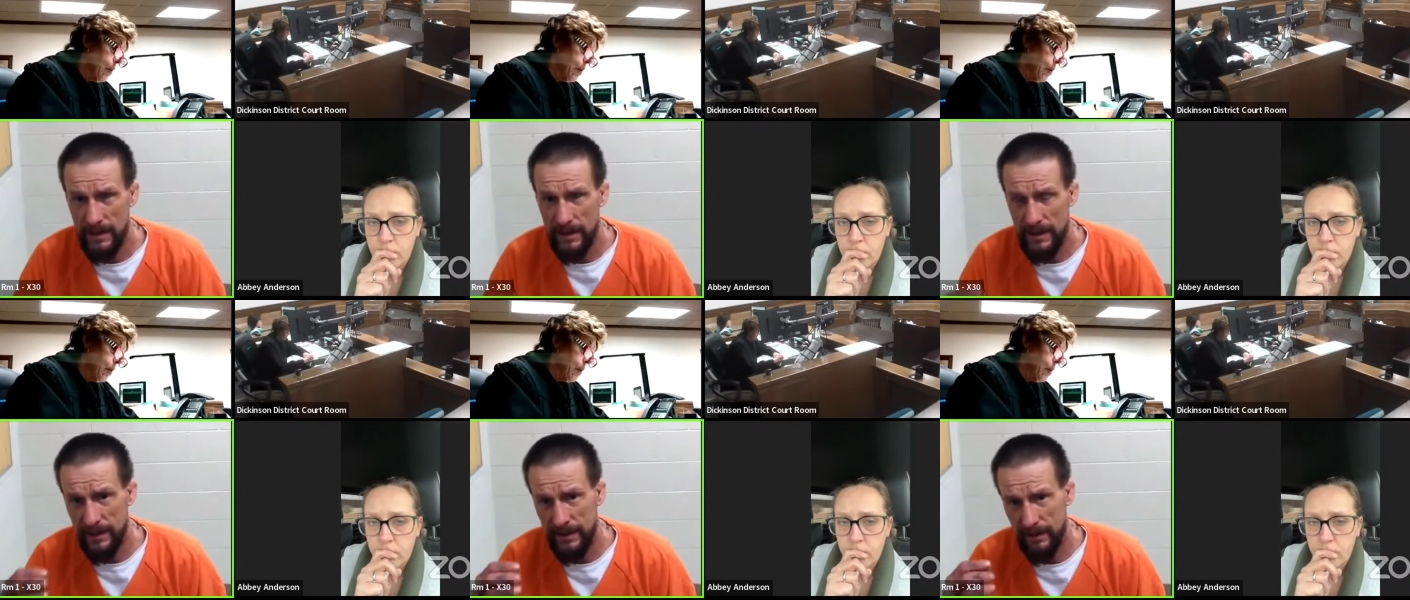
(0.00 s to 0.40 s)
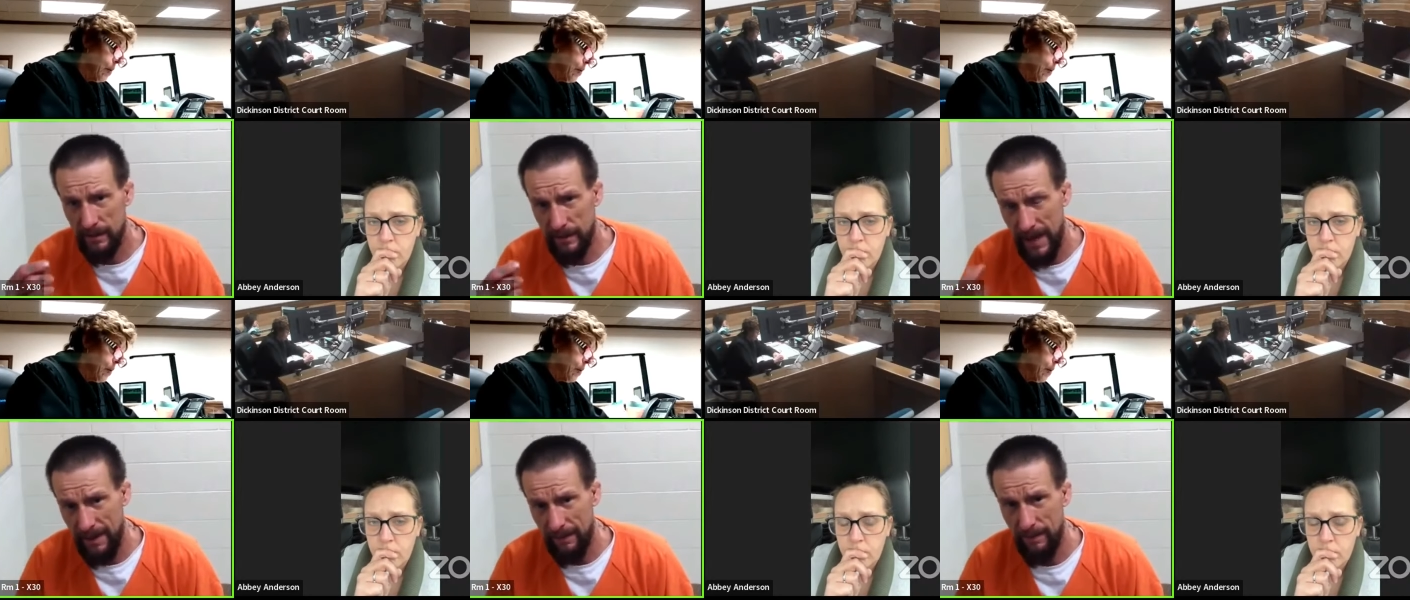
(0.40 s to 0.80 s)
Speaker 1: Because
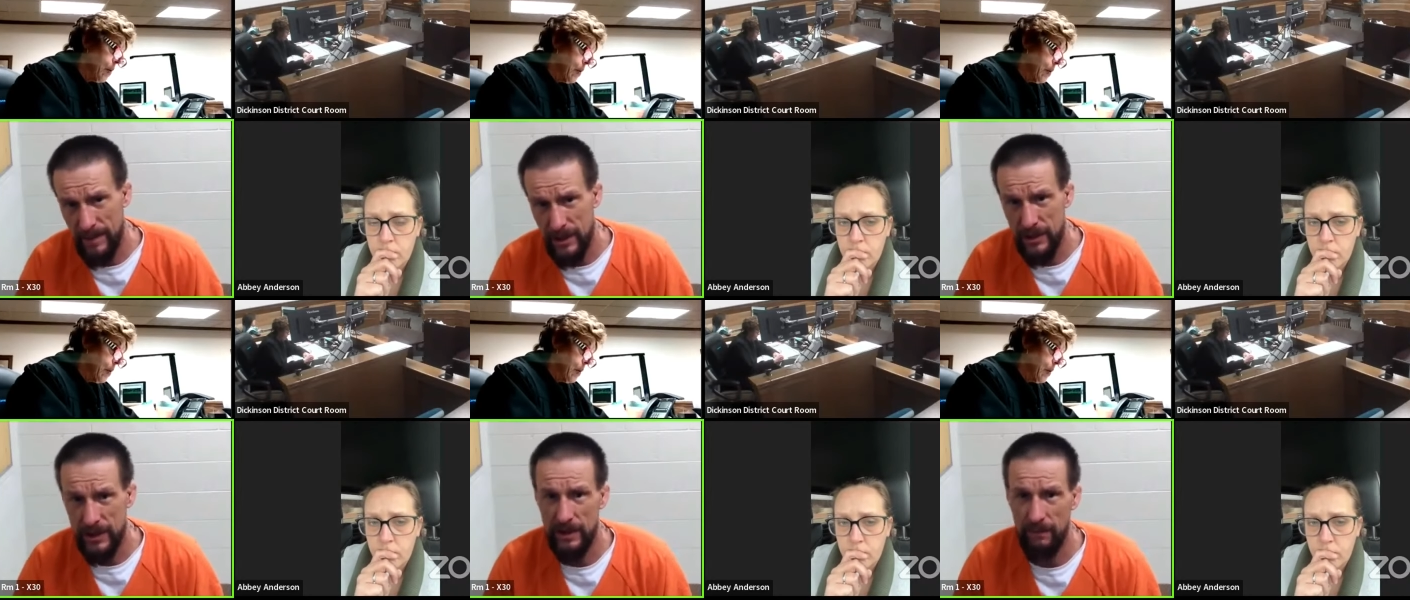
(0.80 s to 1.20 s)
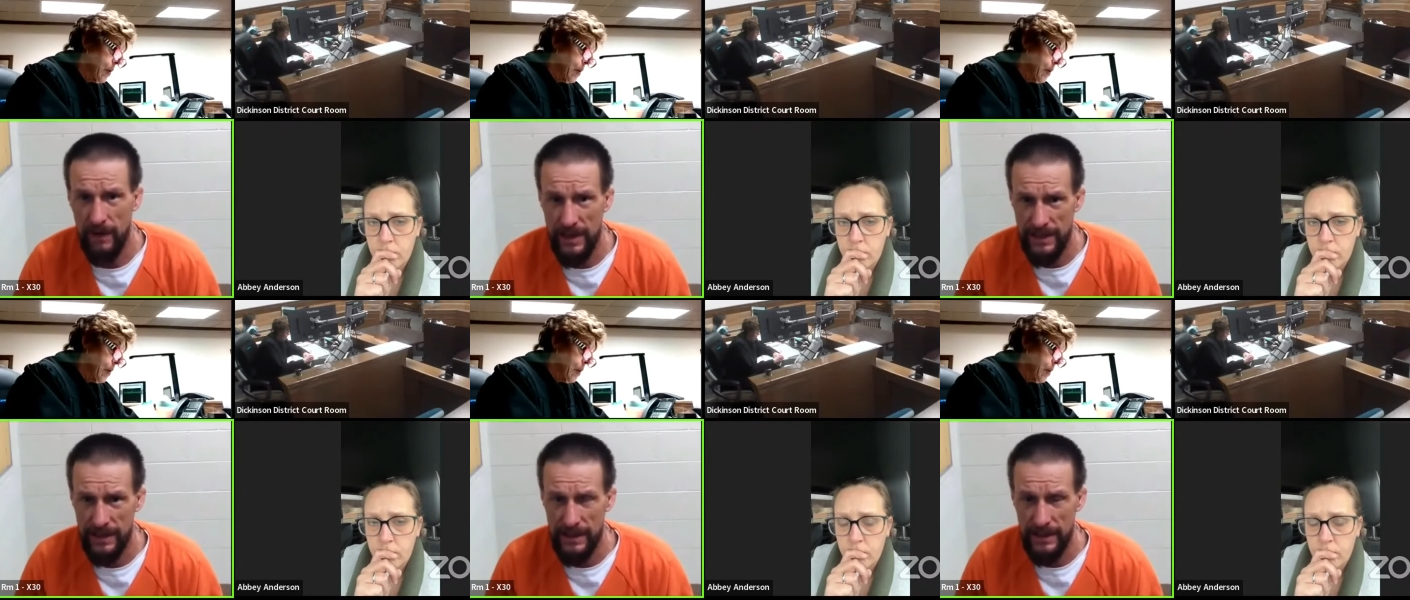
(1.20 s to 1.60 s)
the
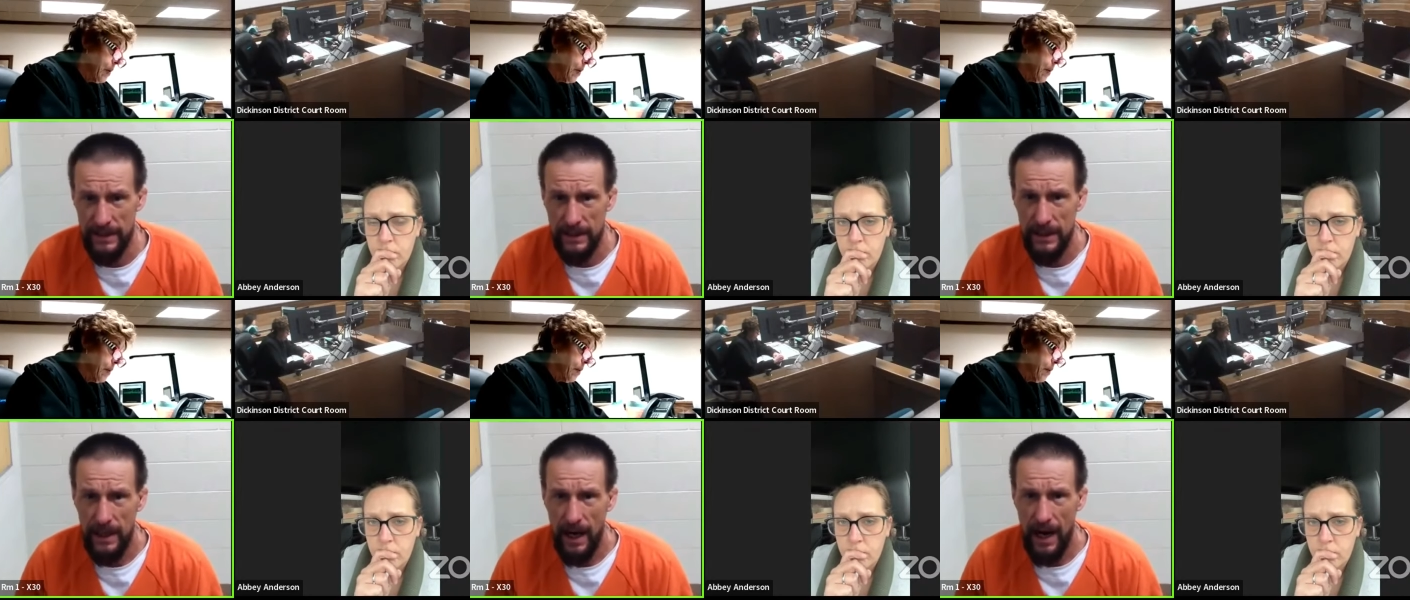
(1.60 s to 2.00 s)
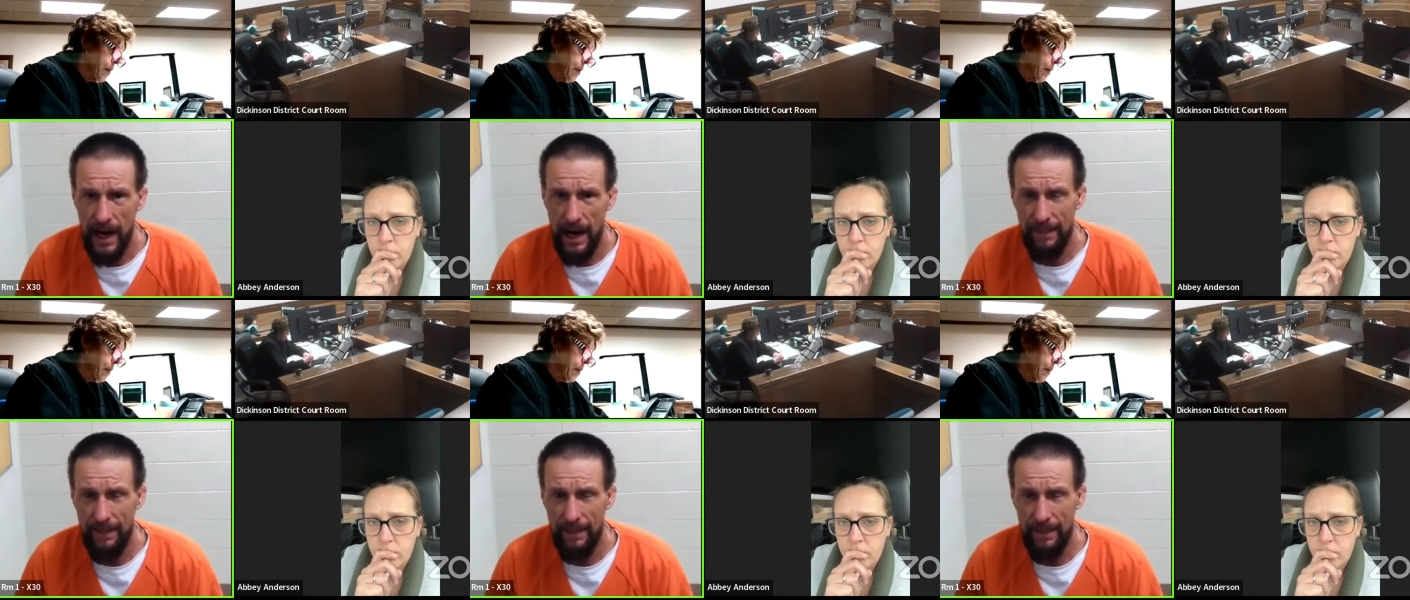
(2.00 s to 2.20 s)
Michigan residents,